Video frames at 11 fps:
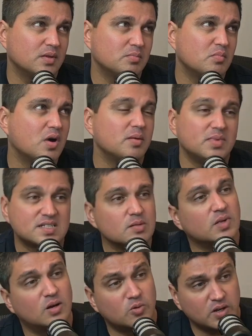might be
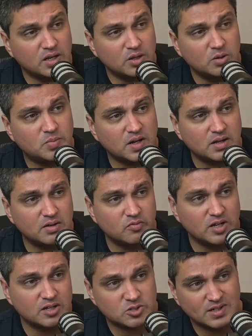something I already knew, but it
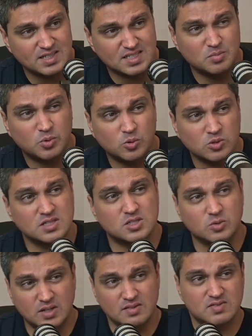reiterates the importance
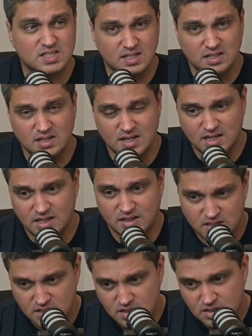or gives it
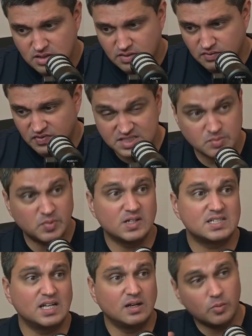a
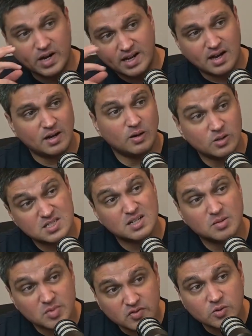visibility in a way I hadn't looked at
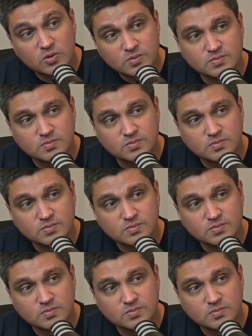it before.